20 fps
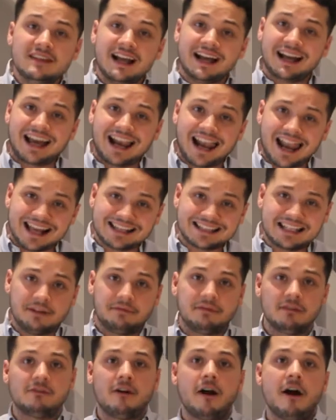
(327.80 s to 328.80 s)
that classic
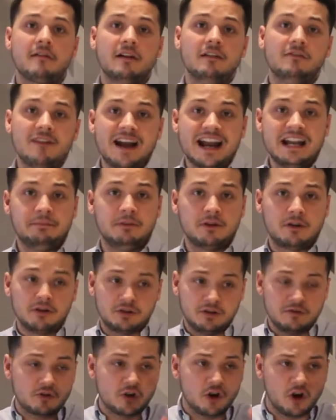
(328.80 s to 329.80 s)
Ferrari red
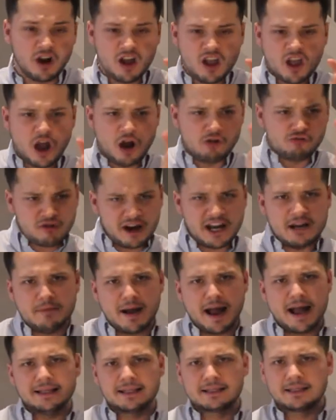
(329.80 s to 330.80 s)
because you've got a
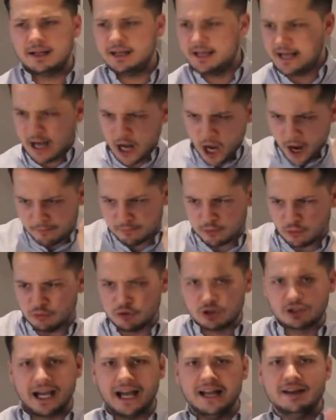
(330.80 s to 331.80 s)
Ray-Ban sign here, Hublot
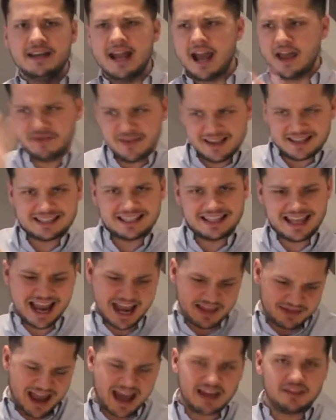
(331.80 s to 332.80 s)
sign there, this
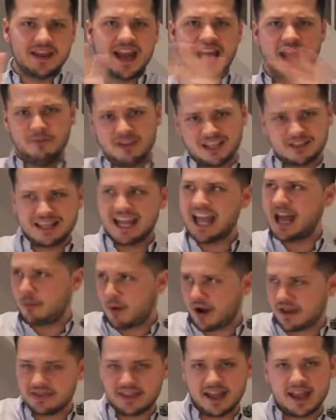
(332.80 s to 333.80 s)
there, that there, this there,
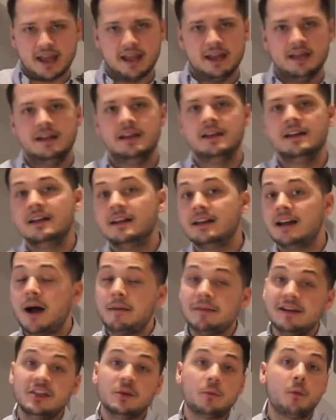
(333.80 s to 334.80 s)
one there. I
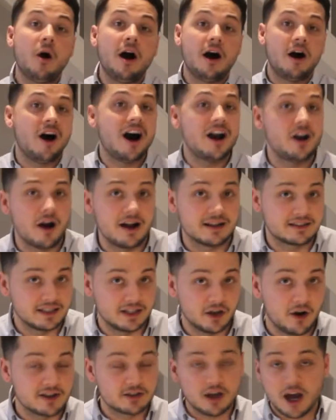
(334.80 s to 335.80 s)
mean, the white highlights are
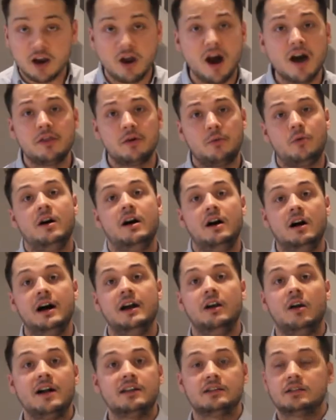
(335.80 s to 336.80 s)
nice. I like the white
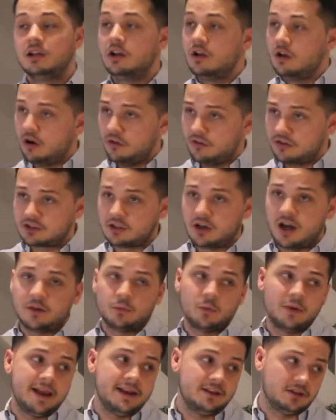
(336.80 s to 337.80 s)
highlights on the
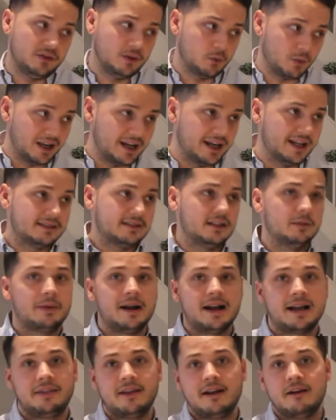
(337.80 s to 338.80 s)
side wings and the winglets at the
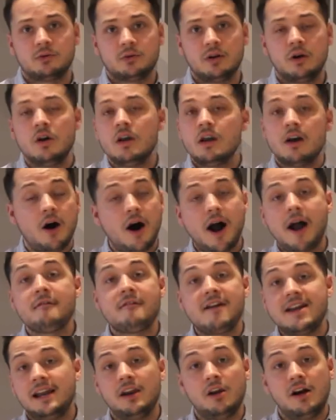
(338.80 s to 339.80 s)
back there as well. I
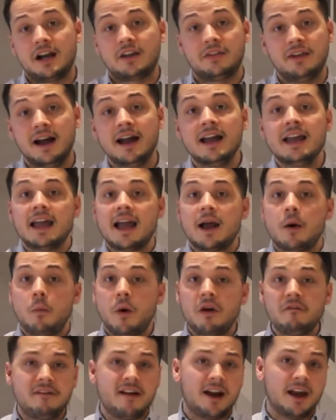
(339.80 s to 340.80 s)
really like that.
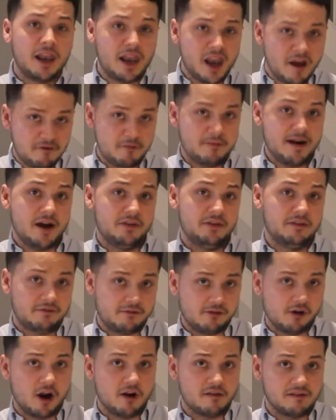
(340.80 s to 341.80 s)
One thing I love about the
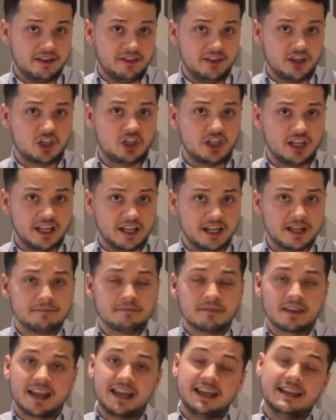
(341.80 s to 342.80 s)
Ferrari this year
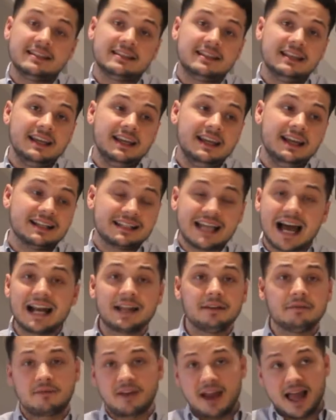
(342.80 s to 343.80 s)
is the
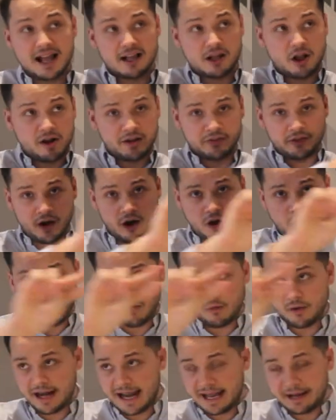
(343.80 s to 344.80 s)
Italian flag going the
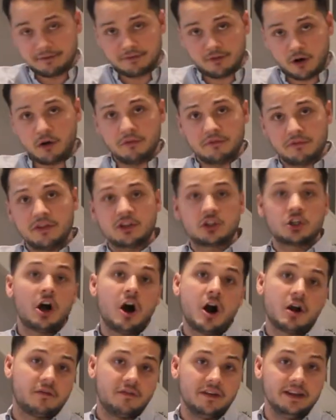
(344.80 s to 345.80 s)
whole length of the
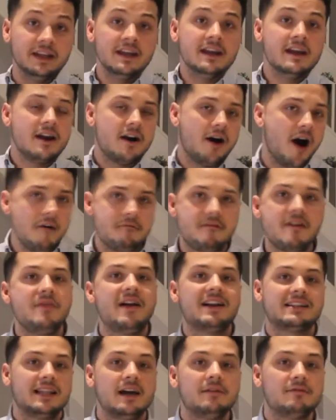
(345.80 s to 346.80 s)
shark fin. I think
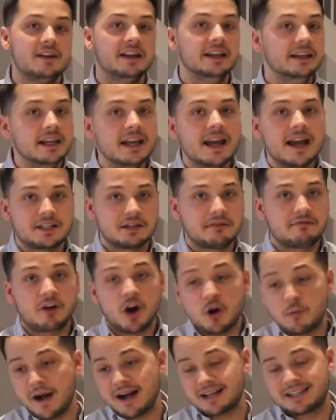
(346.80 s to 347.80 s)
that's lovely. It's a
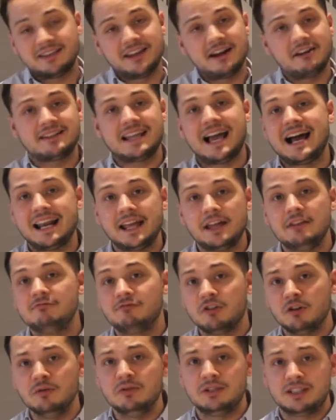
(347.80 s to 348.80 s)
throwback to their Italian
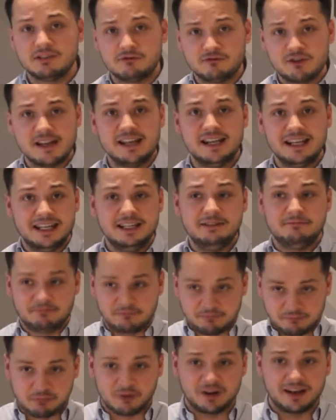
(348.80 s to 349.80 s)
roots. It really
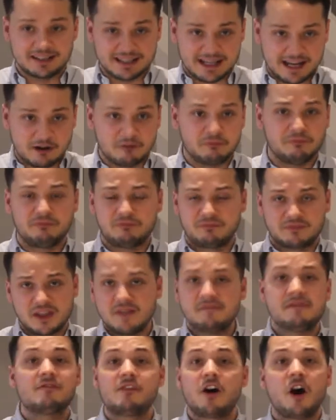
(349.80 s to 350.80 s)
brings out
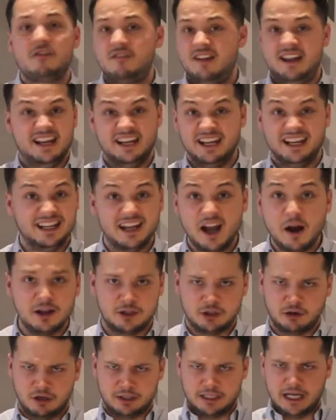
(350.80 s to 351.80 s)
the Ferrari in it, you know,
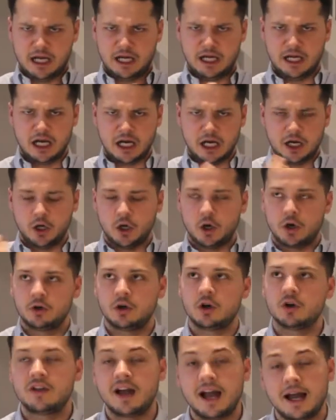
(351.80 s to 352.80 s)
it's all oh, Italiano and
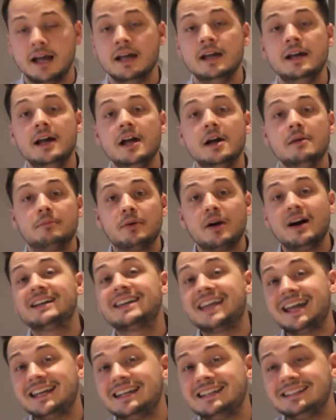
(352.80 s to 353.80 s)
all that. But
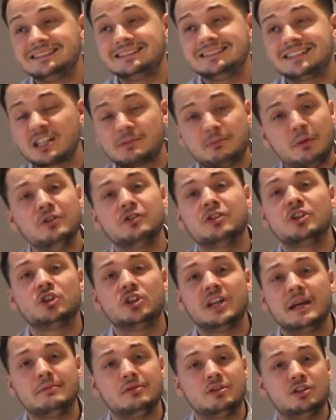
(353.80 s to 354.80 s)
again, the
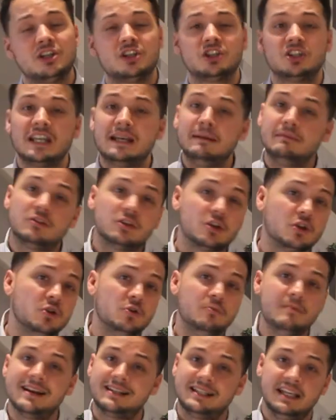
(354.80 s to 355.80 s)
sponsorships just seem too
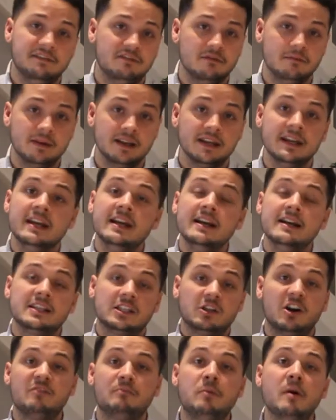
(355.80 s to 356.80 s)
messy for me.
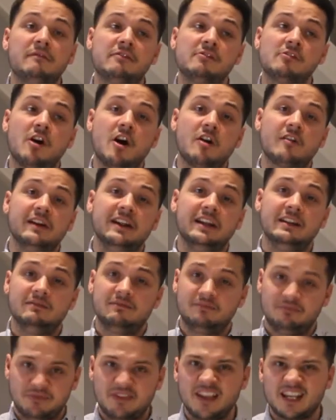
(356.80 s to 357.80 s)
So I've put Ferrari
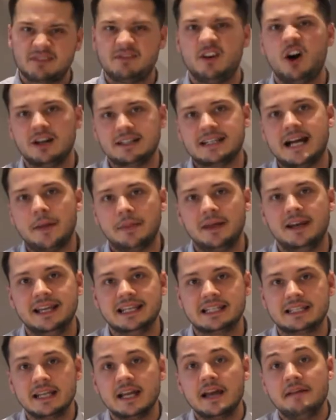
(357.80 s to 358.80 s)
this far down the
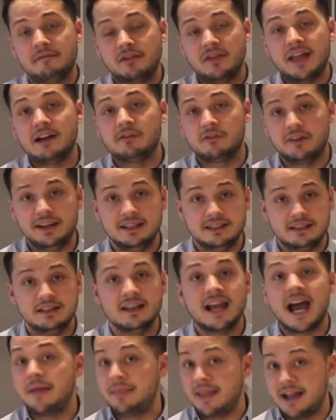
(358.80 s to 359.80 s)
list for that
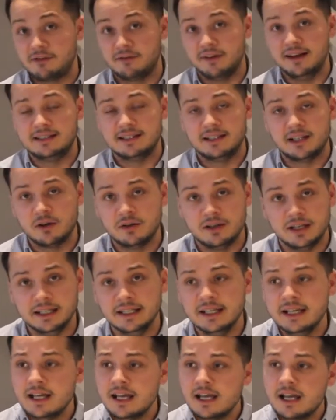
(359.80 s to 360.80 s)
reason and that reason
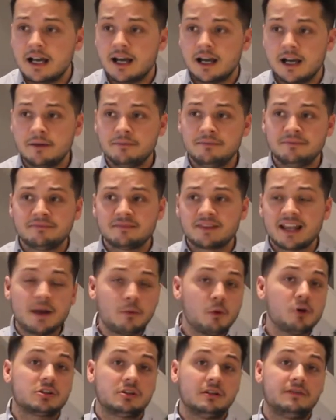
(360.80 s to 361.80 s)
only. Um, it
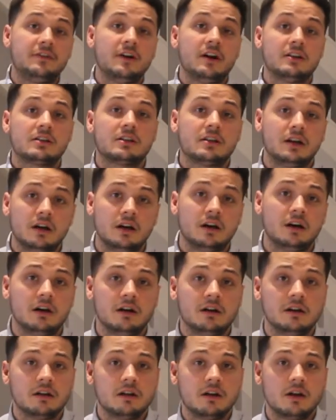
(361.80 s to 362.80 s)
was the first
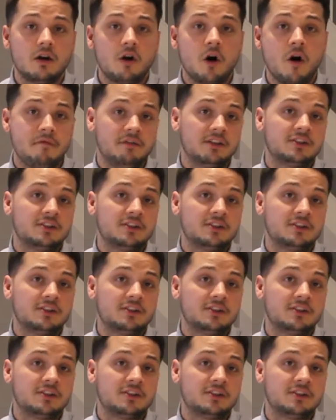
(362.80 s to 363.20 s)
car of the